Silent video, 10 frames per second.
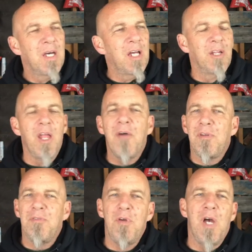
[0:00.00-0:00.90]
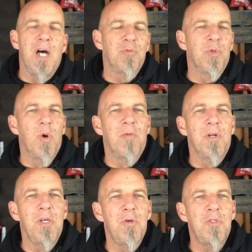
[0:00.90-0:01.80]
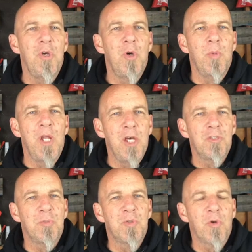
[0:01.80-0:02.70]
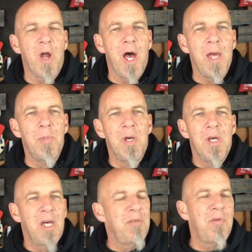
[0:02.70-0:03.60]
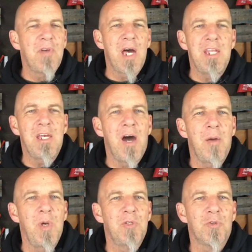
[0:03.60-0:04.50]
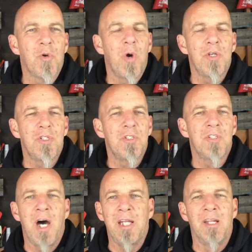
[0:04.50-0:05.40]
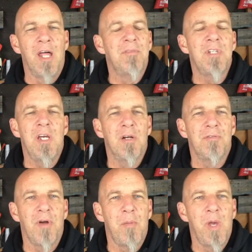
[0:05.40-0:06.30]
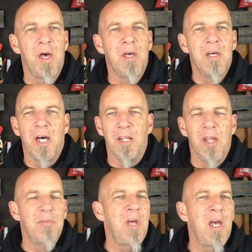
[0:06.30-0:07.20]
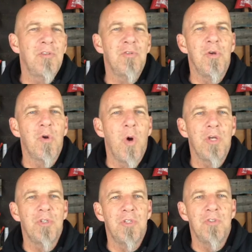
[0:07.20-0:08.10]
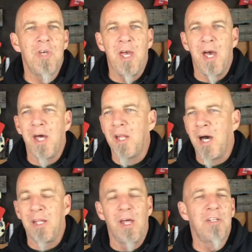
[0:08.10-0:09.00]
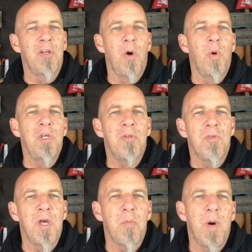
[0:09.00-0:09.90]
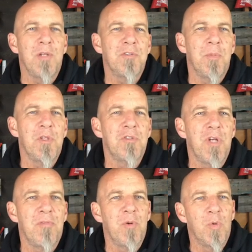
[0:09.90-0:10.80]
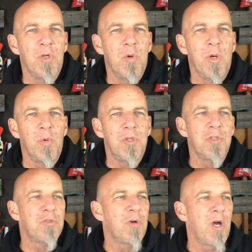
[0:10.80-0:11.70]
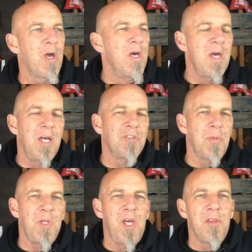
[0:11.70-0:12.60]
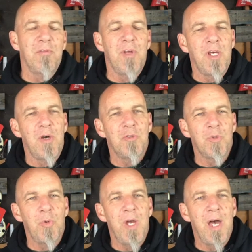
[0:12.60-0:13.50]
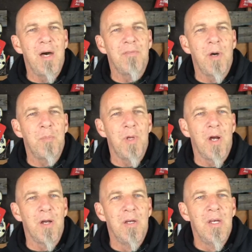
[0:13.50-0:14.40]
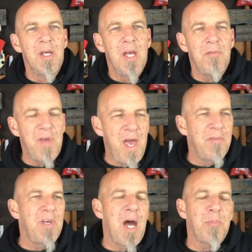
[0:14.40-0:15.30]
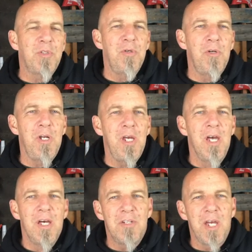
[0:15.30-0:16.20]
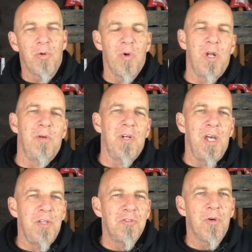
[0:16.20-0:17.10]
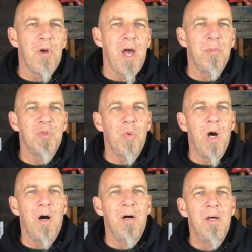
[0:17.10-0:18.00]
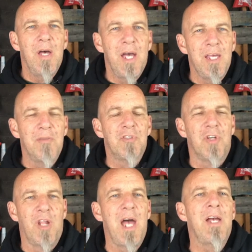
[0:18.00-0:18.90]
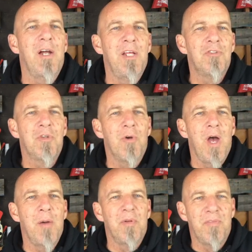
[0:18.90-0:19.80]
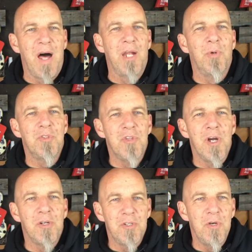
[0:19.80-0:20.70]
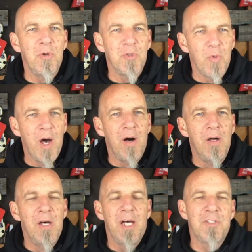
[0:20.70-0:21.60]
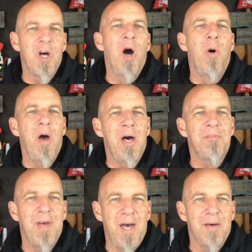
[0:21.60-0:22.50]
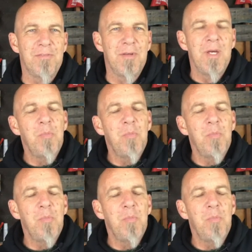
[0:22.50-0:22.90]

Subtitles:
I'd love it if you guys would go over to YouTube and hit subscribe. And if you've got any comments or questions, I'd love to hear from you. I'd love to answer your questions, and I'd like to know what you think about some of the stuff that we're doing with this truck and some of the other videos that we have up there. If you have the opportunity, take a run over to Instagram as well and give us a like on Instagram and follow us there too as well. It's OFFPVMT.